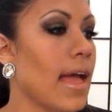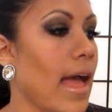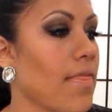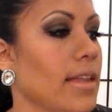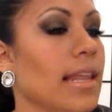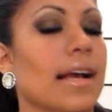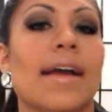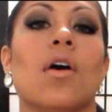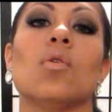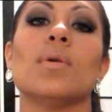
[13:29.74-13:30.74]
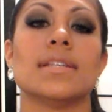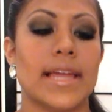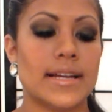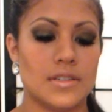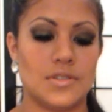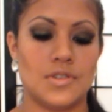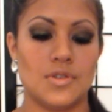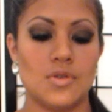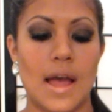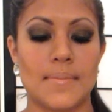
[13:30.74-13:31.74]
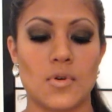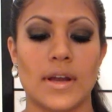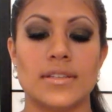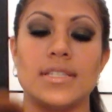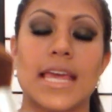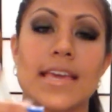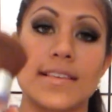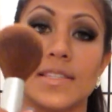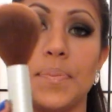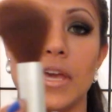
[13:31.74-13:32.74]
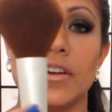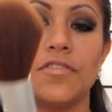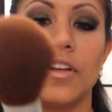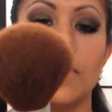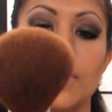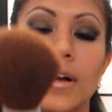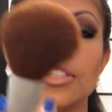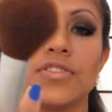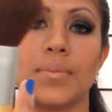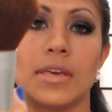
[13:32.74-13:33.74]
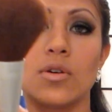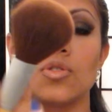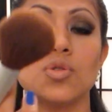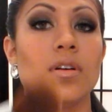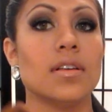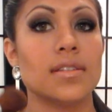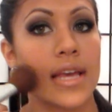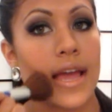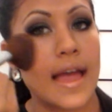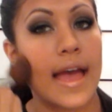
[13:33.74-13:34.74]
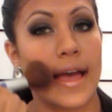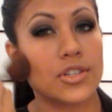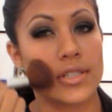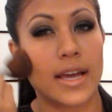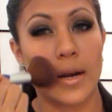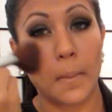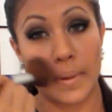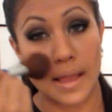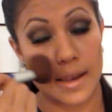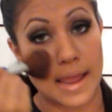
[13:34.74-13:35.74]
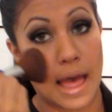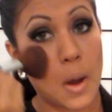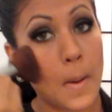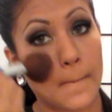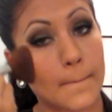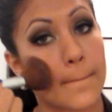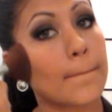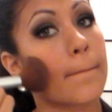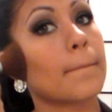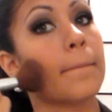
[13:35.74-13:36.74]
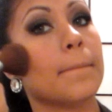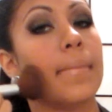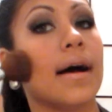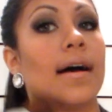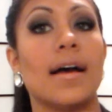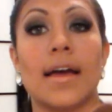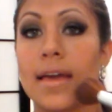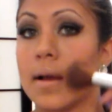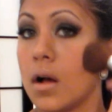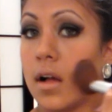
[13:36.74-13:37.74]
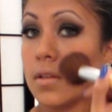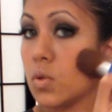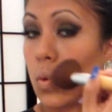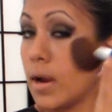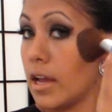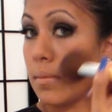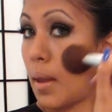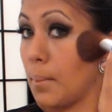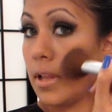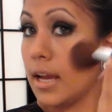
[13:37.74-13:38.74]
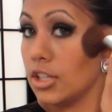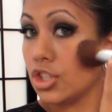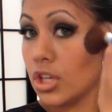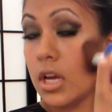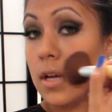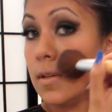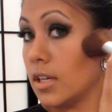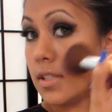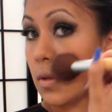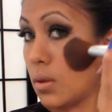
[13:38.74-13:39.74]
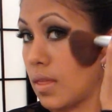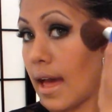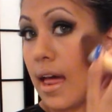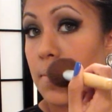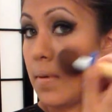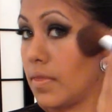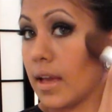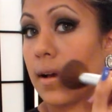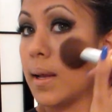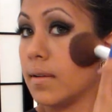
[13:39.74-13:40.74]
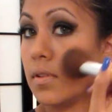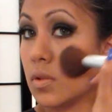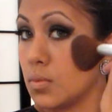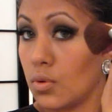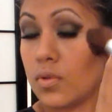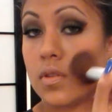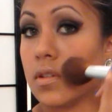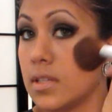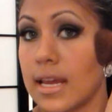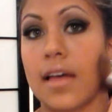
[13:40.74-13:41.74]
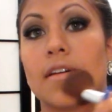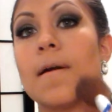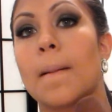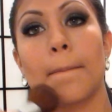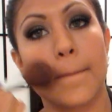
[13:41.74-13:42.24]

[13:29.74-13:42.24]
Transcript: And then, like I always like to do, I'm going to take this big fluffy brush from Eco Tools and just kind of blend out my contour and my blush, just so that everything kind of smooths together.